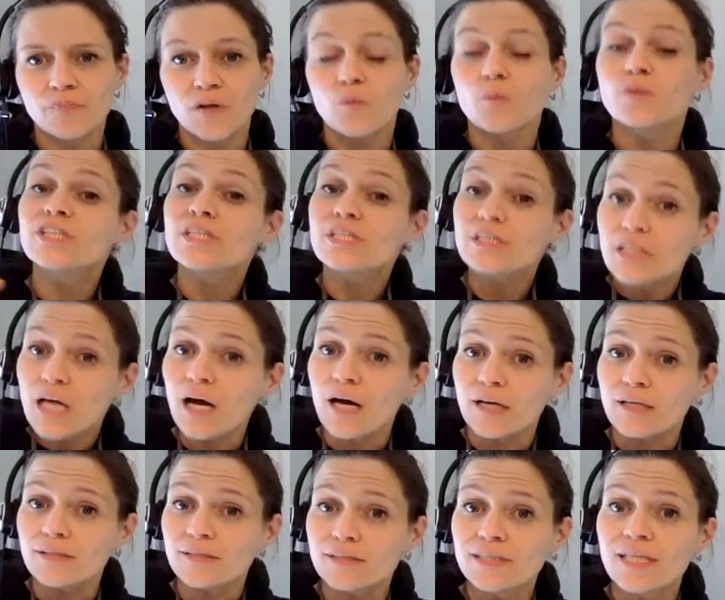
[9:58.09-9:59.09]
which it
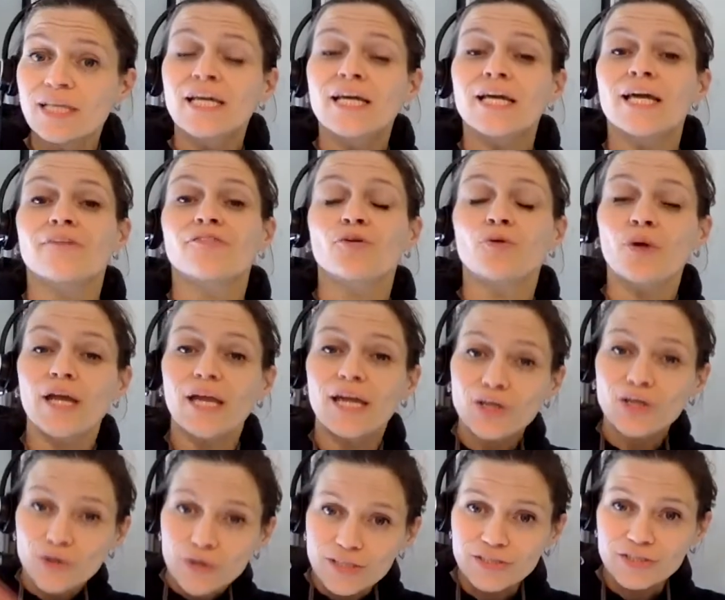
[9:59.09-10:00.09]
does. If you
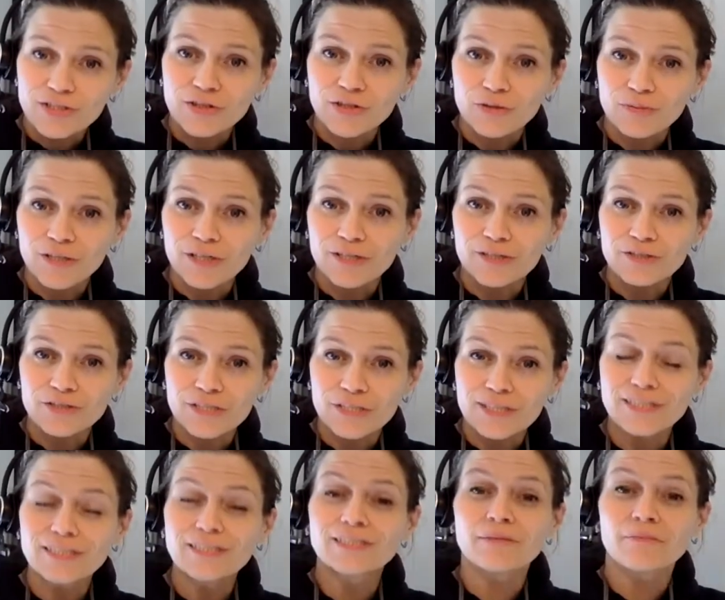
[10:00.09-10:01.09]
increase the thermal energy in the
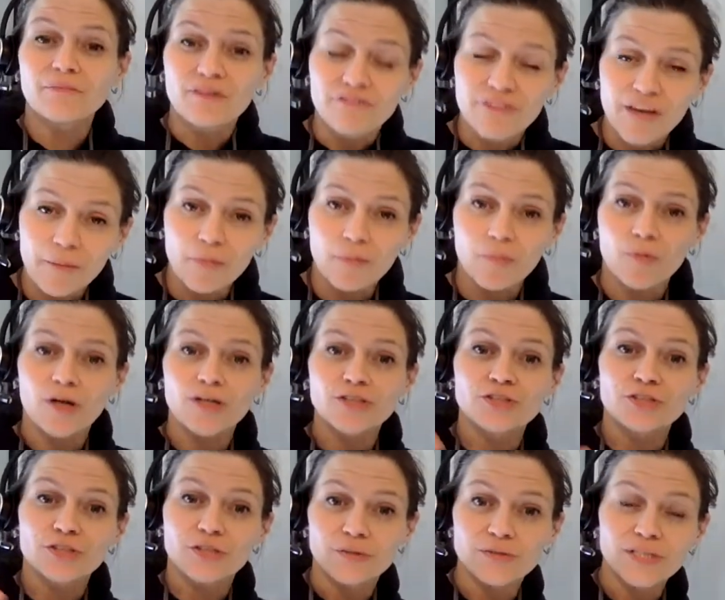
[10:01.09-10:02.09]
system, the vapor
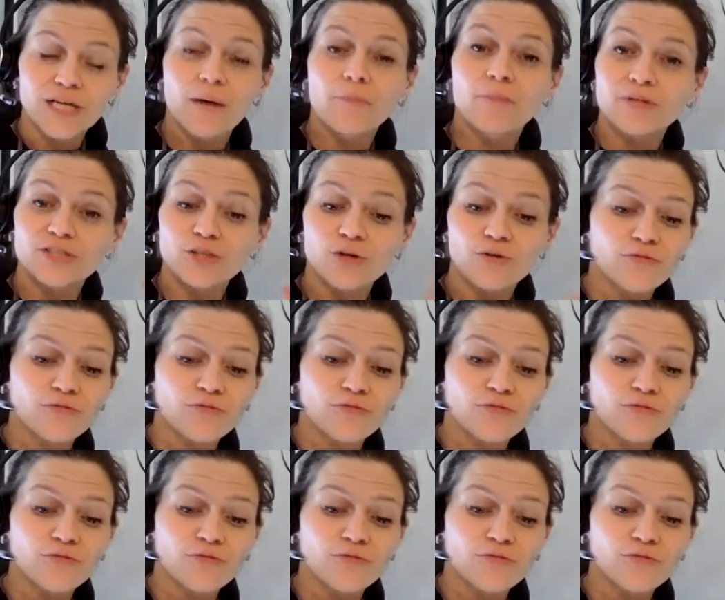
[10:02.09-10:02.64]
pressure goes up. But don't